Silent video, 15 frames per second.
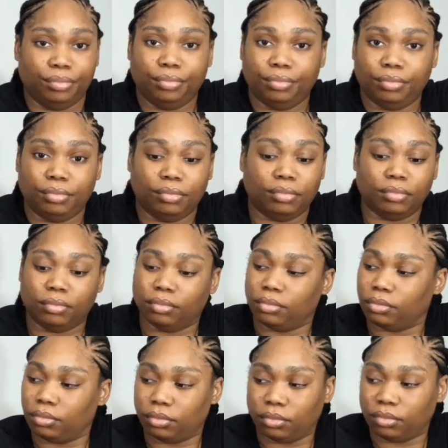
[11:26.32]

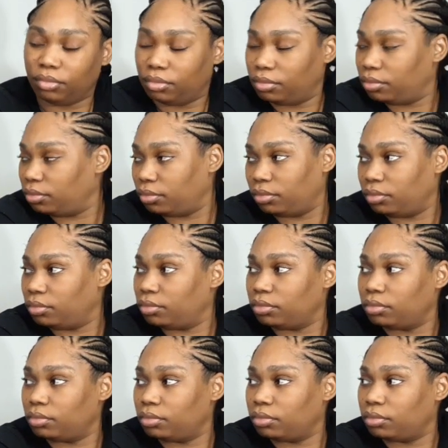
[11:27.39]

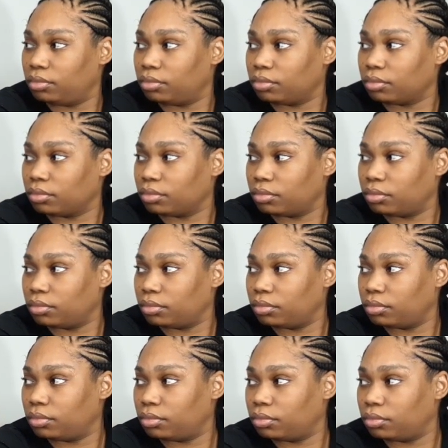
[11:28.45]

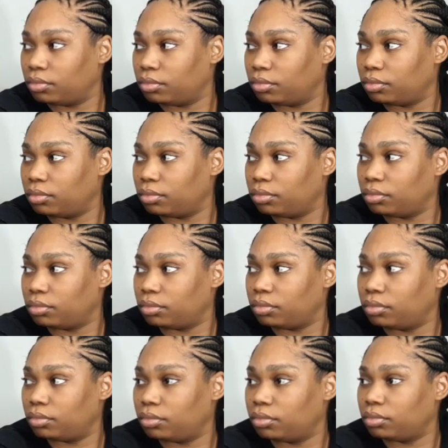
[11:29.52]

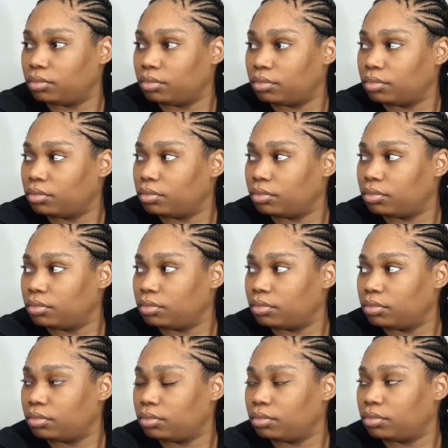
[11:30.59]

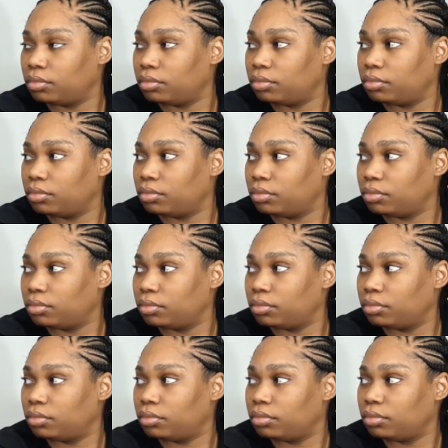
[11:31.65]

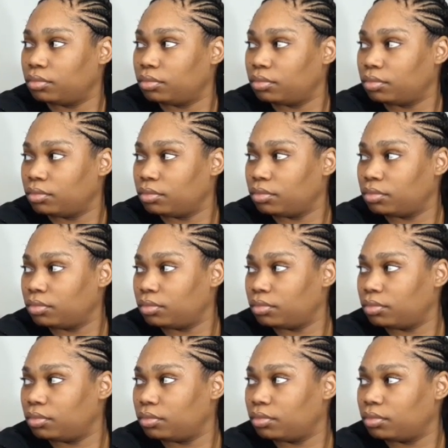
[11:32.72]

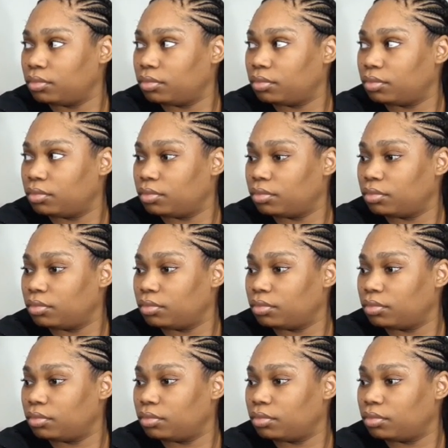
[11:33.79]
(silent)